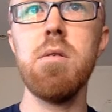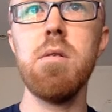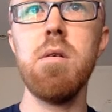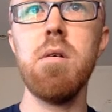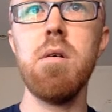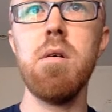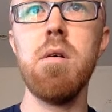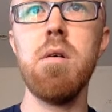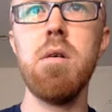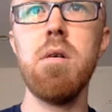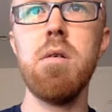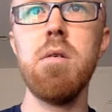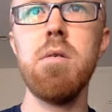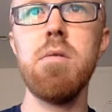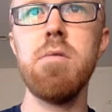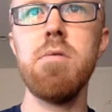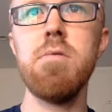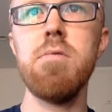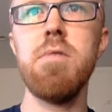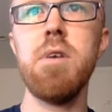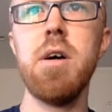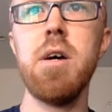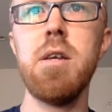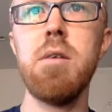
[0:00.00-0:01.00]
all
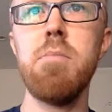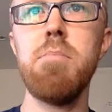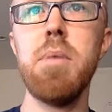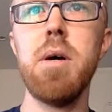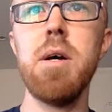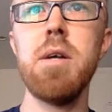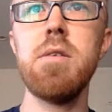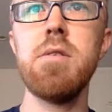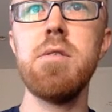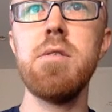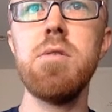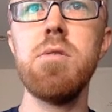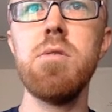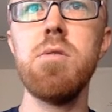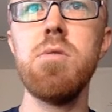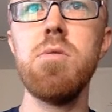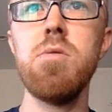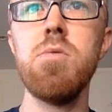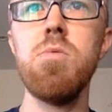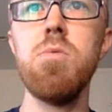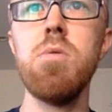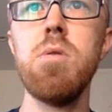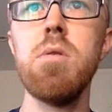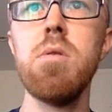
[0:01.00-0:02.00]
divided by 2.